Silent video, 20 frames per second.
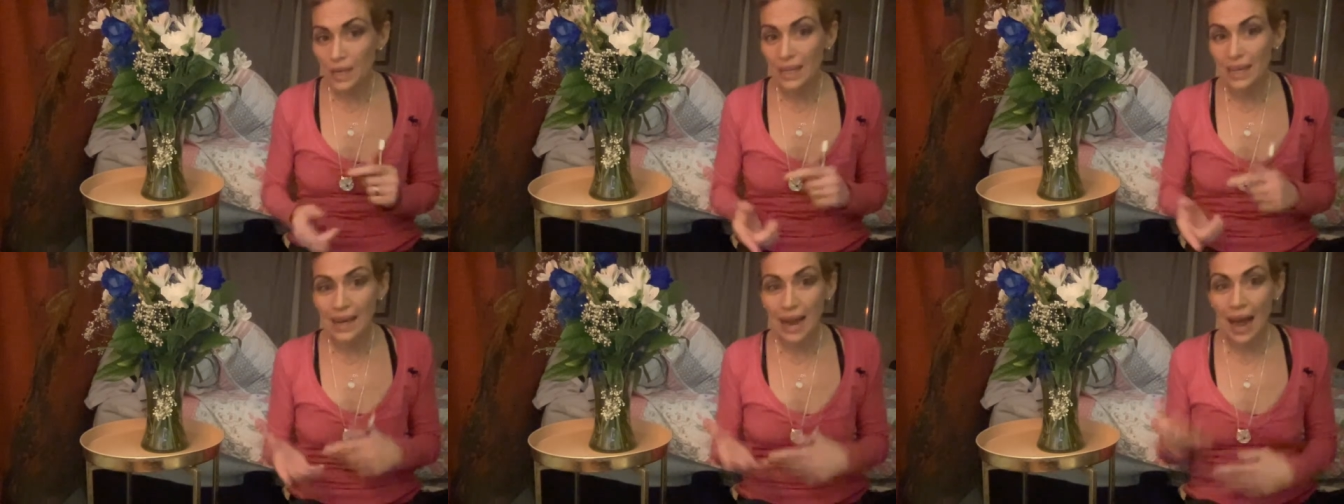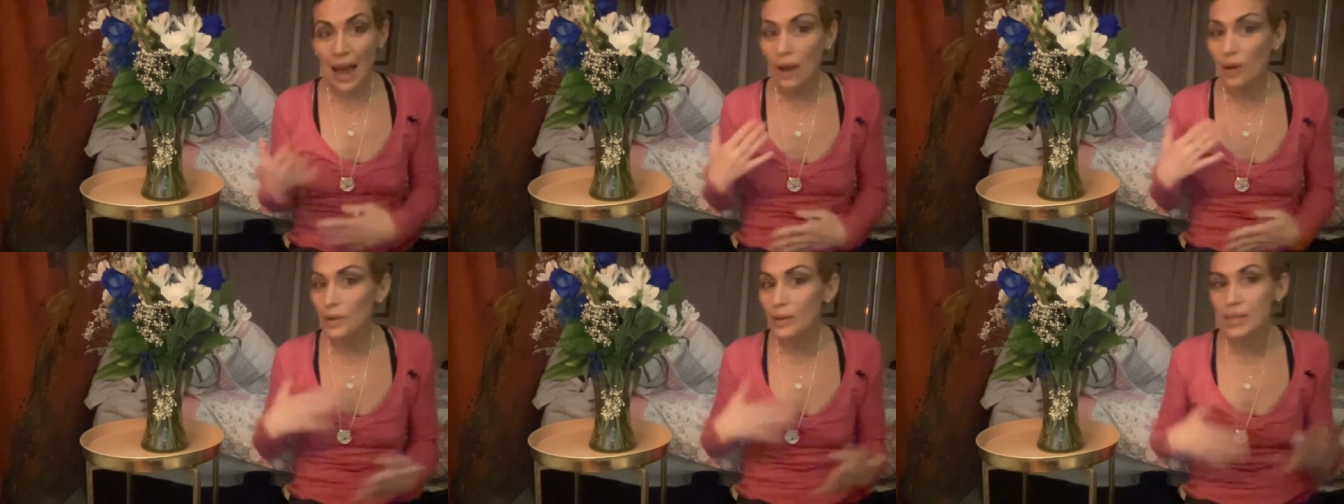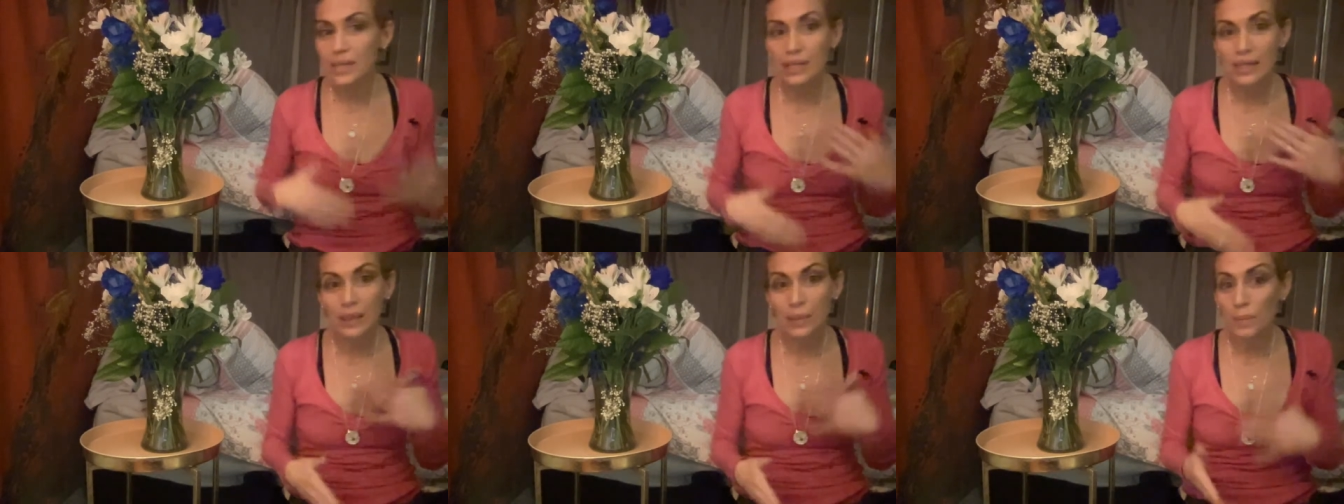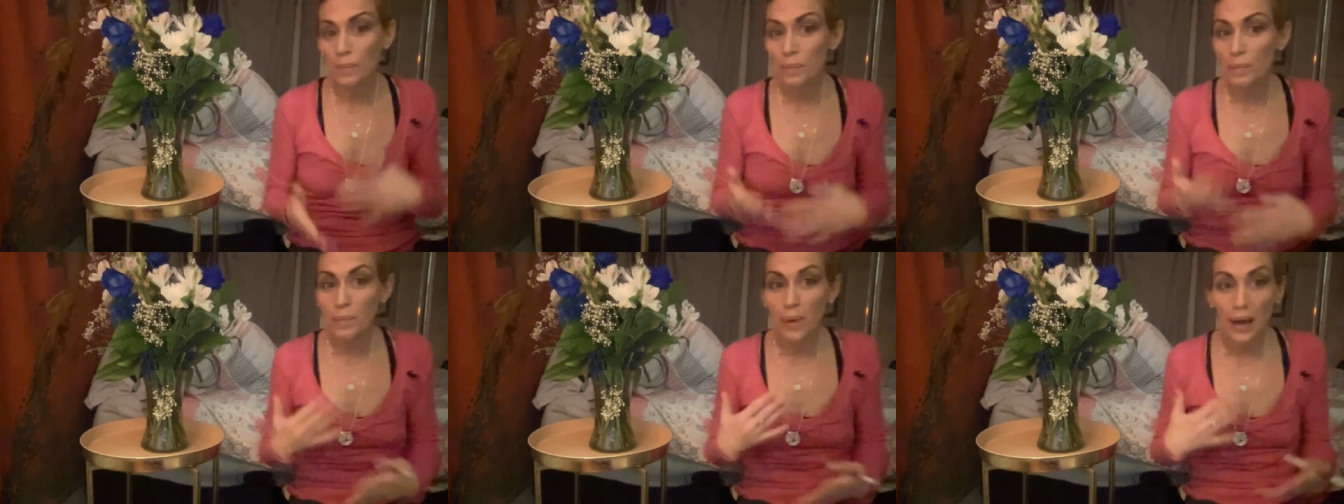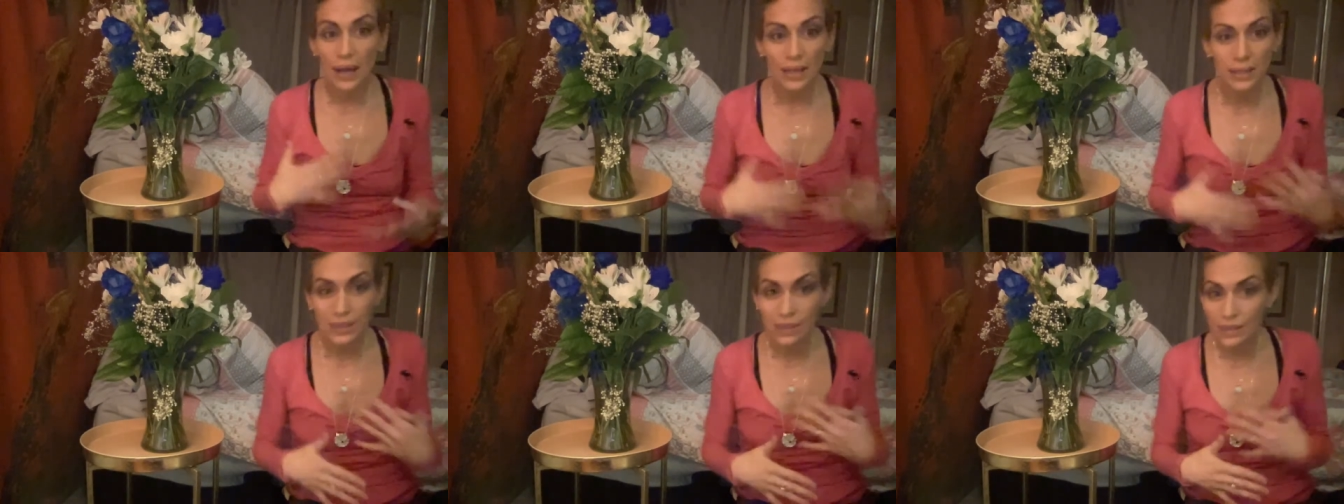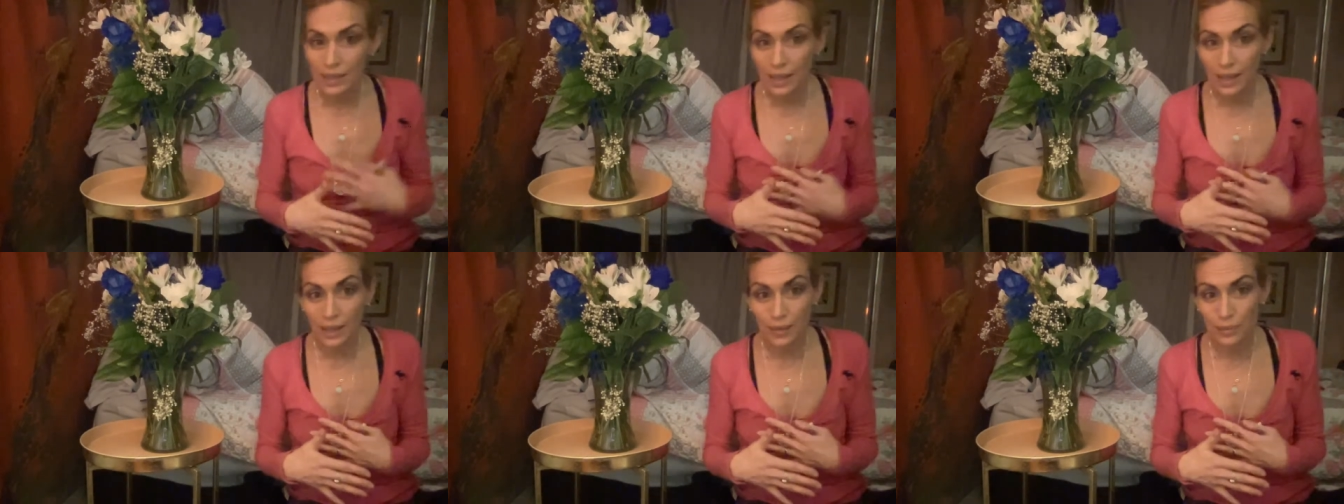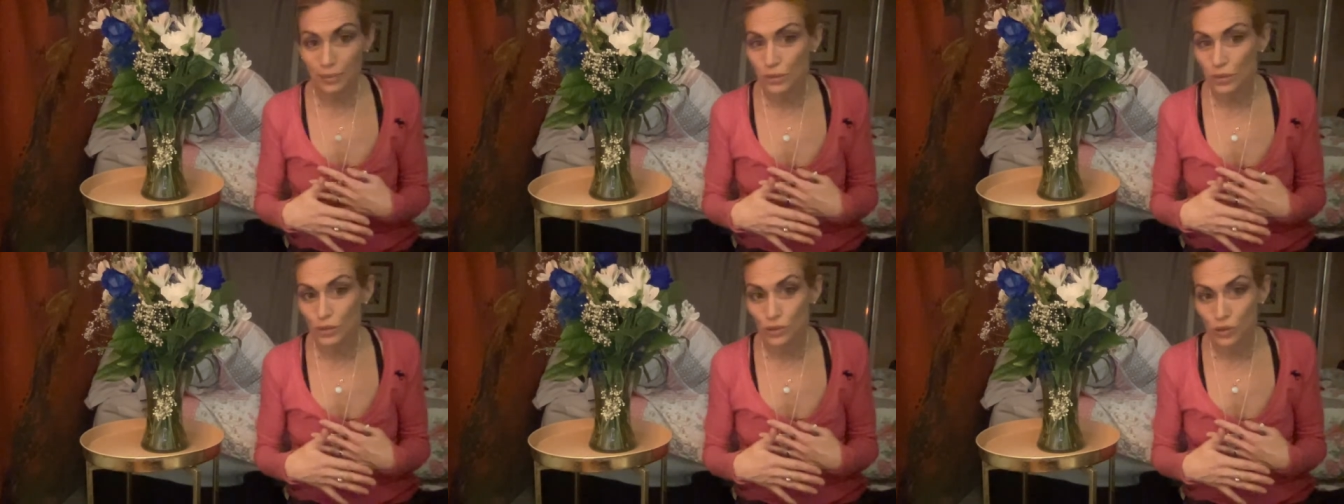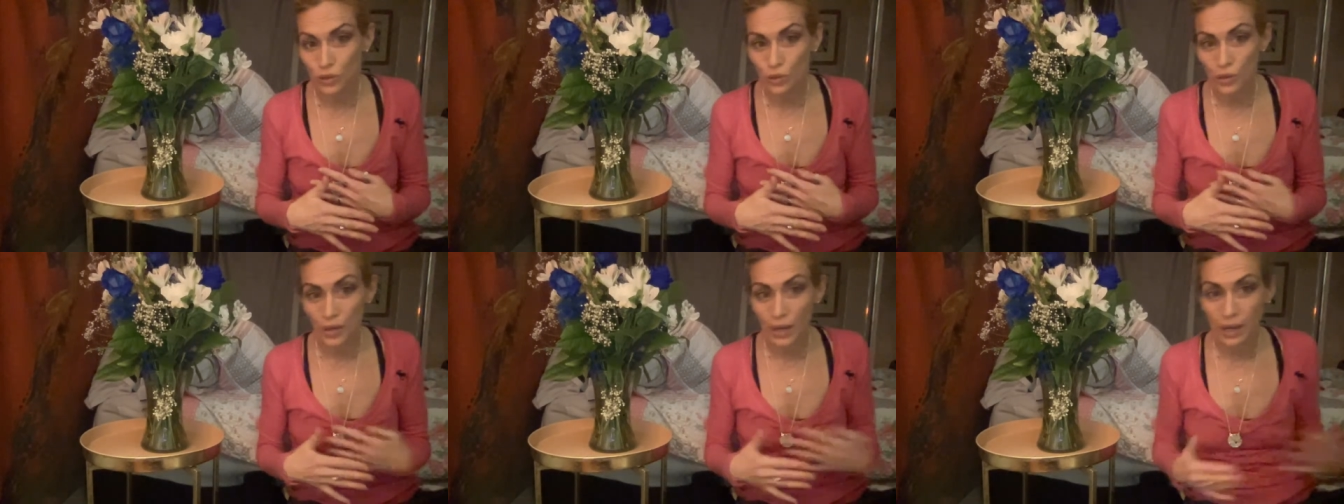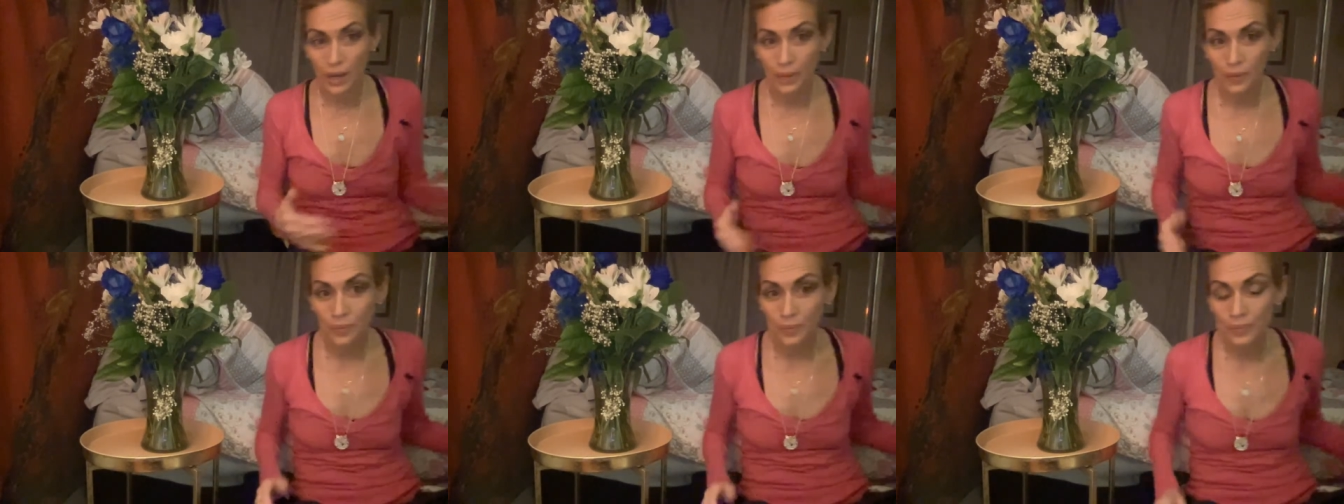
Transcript: now is the best time to do it.